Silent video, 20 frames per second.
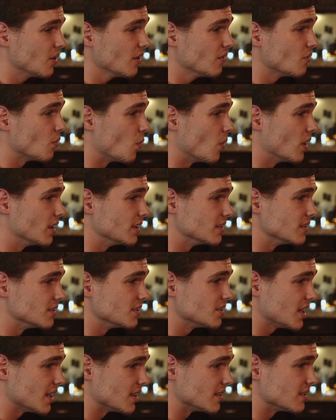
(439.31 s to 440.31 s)
you have one
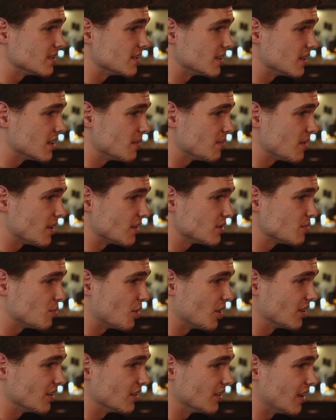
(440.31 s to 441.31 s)
chance to keep that
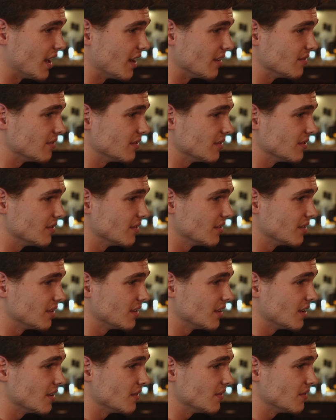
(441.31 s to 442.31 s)
spark alive,
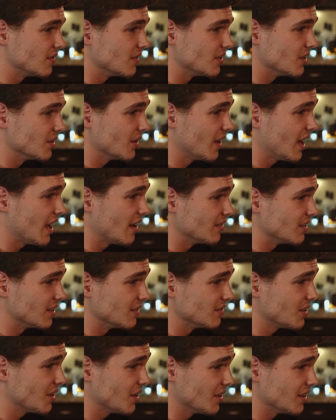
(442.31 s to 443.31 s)
if you have
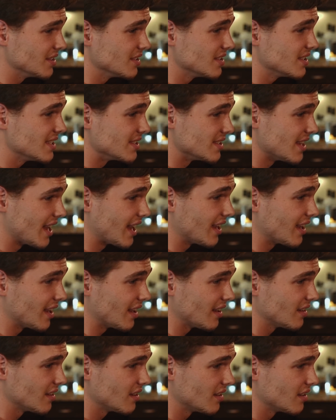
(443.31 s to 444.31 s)
enough courage to take it.